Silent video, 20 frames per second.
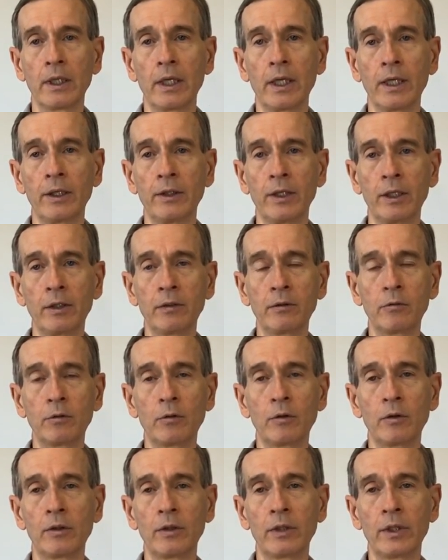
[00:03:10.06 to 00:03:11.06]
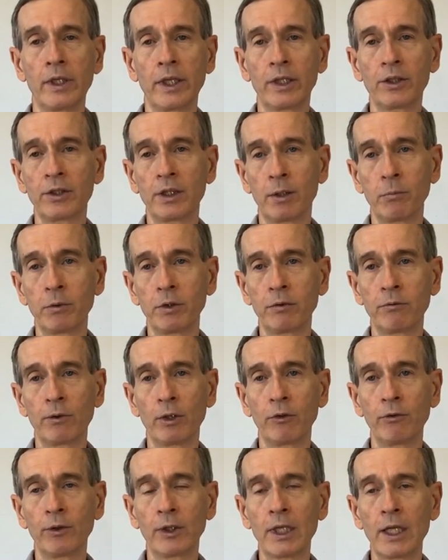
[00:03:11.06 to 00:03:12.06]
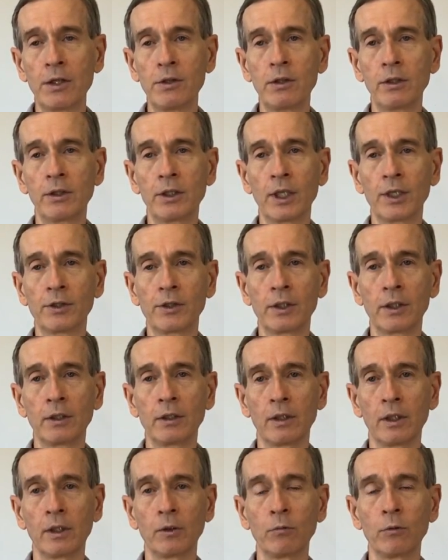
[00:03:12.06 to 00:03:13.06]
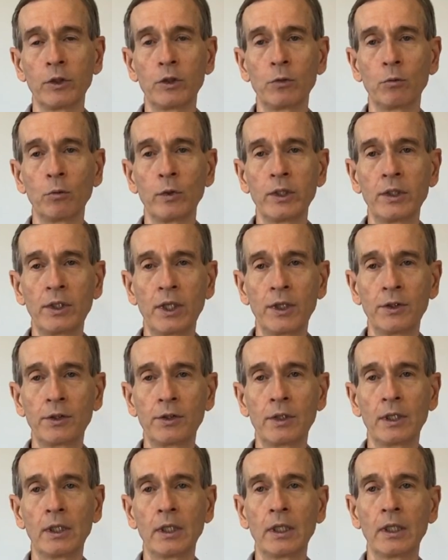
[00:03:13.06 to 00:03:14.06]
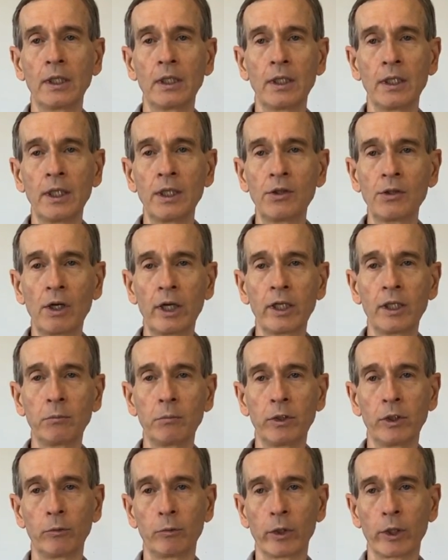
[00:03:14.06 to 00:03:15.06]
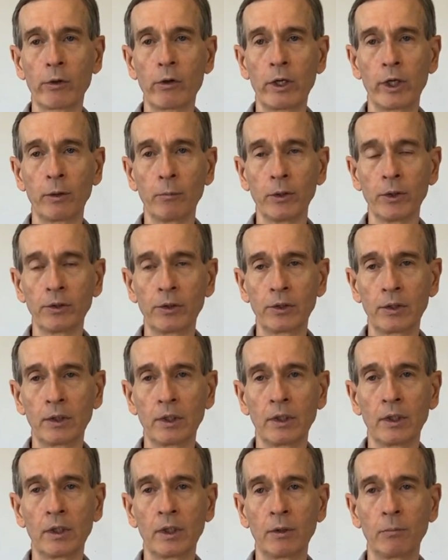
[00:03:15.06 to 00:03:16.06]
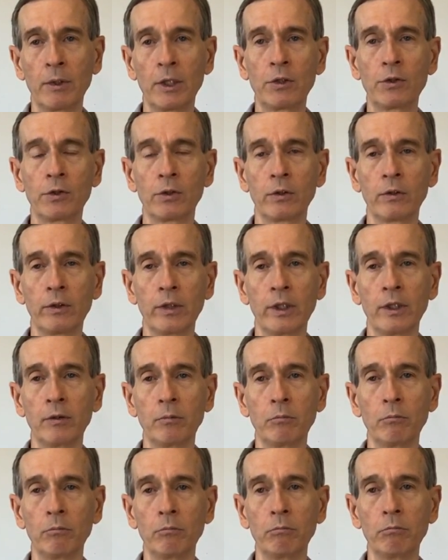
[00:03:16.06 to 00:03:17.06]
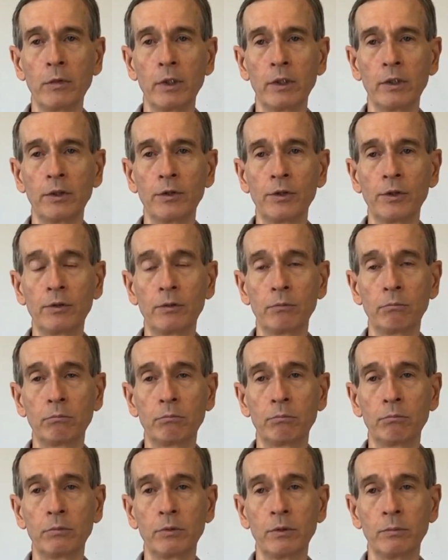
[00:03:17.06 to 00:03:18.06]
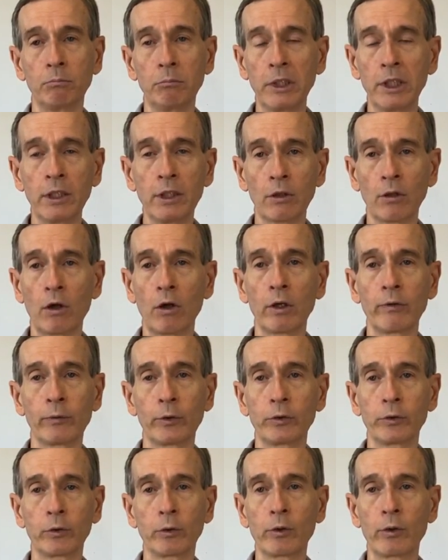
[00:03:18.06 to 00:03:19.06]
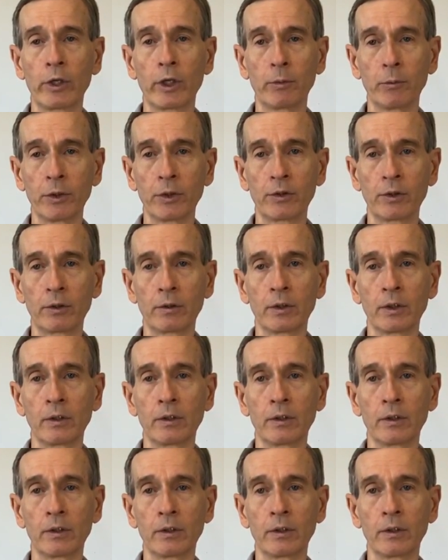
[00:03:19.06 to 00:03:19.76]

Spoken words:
And then the next step is verification testing, in which we test each item in the requirements to make sure that it is meeting all of those requirements.